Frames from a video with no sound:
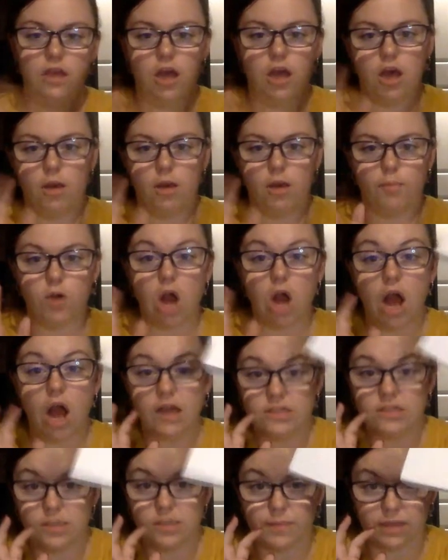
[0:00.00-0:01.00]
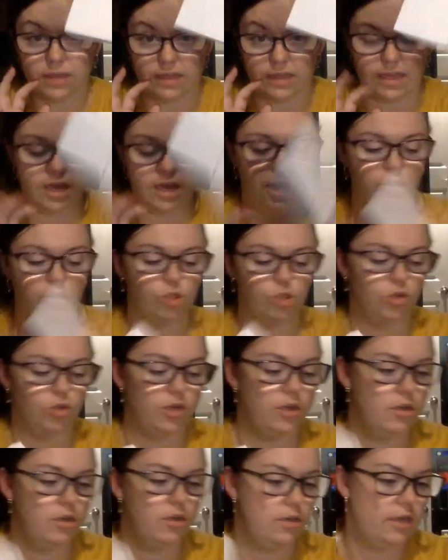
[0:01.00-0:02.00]
approximately
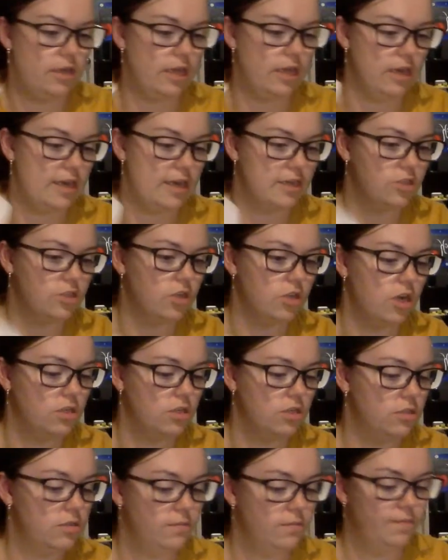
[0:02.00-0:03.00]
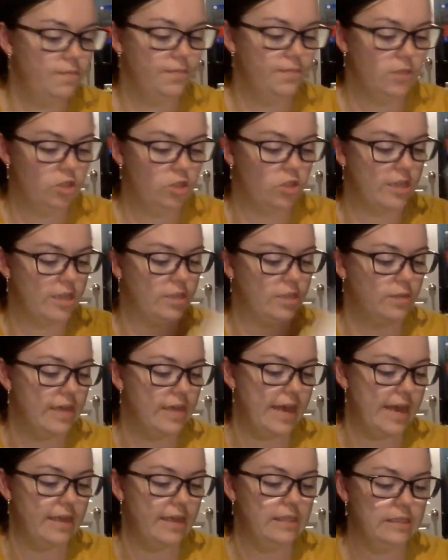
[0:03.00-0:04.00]
100 index cards. So that's what
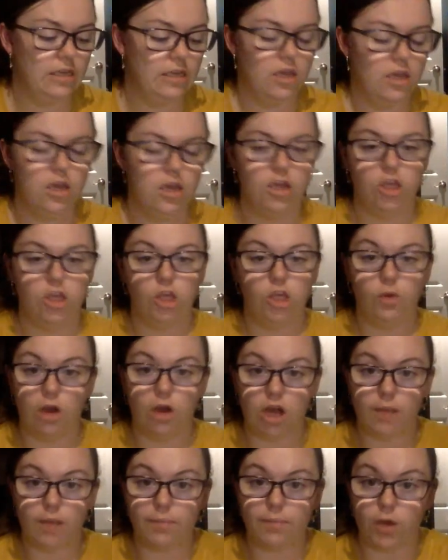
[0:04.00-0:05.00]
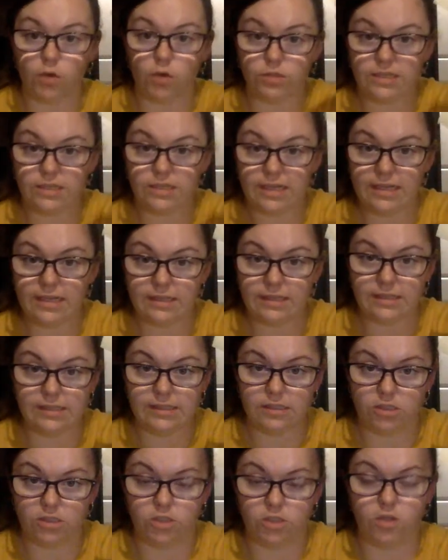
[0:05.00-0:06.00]
that is. You all got
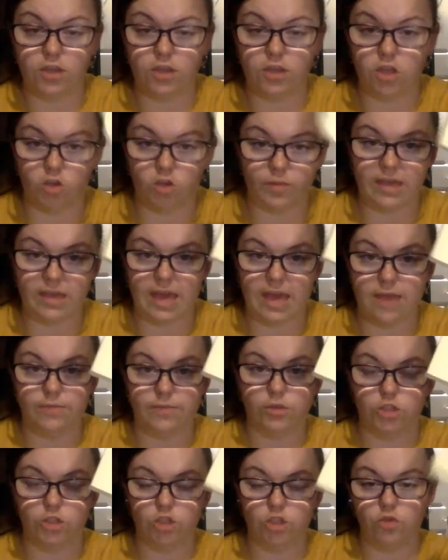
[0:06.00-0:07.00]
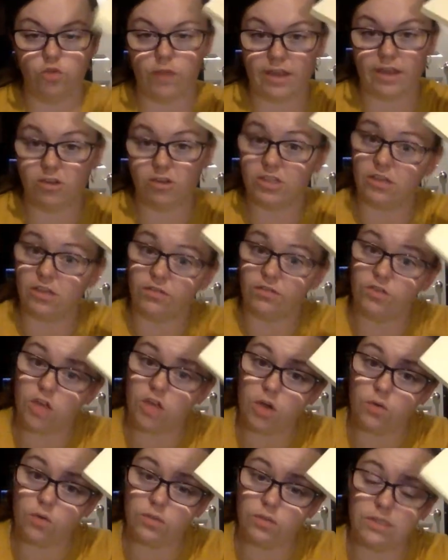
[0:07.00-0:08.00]
Post-its so that you'll be able to write yourself
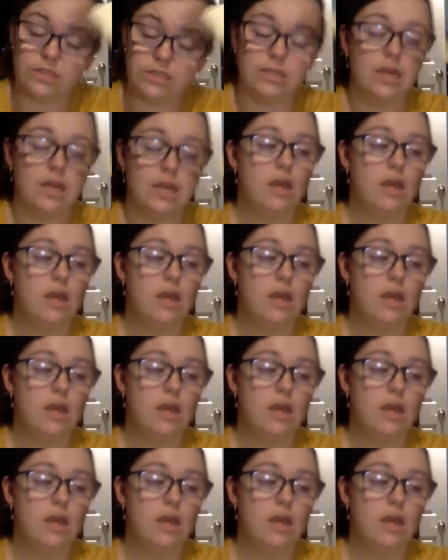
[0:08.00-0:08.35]
notes,